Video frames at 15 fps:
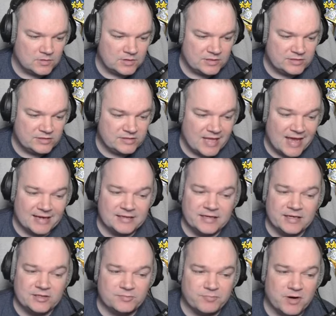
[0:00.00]
Stag
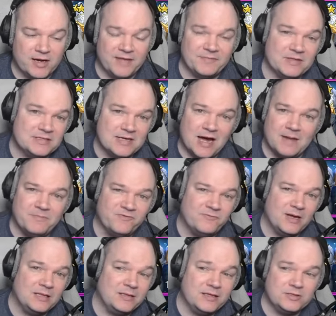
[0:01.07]
Knight's probably at the top of
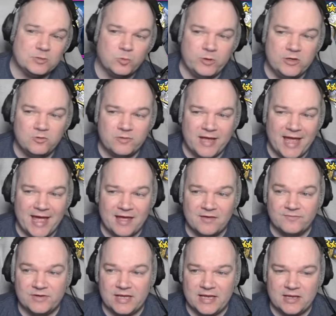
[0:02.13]
my list. We don't
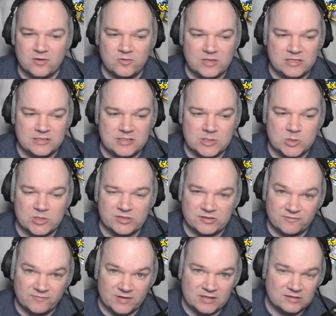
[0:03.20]
have an AoE decreased
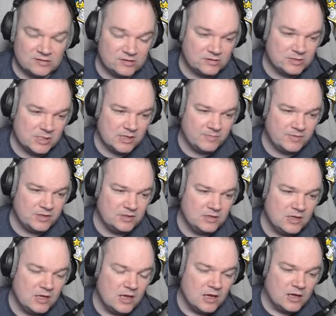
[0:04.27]
defense champion.
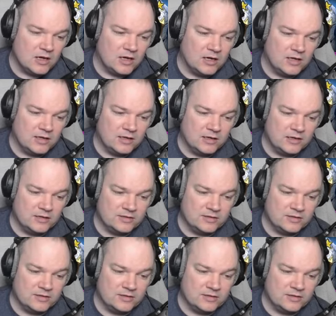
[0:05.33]
Uh,